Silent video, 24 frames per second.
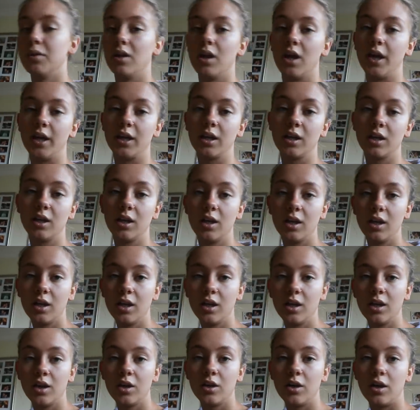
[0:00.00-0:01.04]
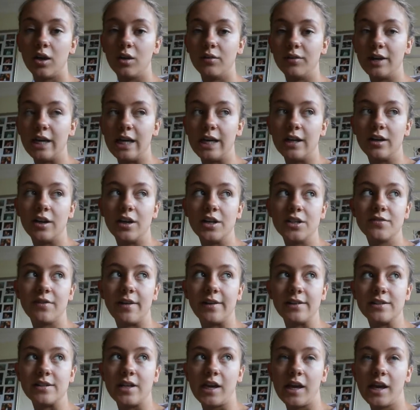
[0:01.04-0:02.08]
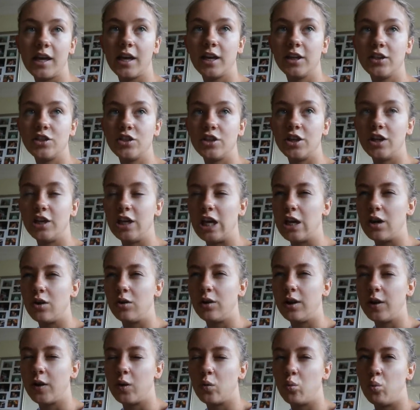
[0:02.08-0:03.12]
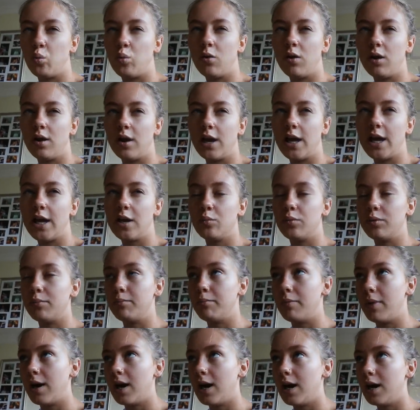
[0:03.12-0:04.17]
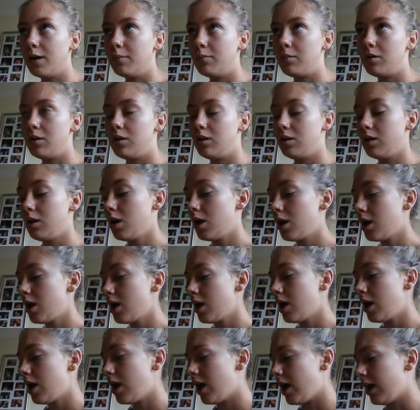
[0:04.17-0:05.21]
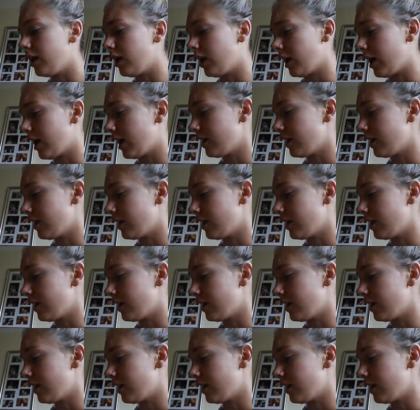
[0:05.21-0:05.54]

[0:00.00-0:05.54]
with like a really nice fancy kitchen, you know, like white with marble and like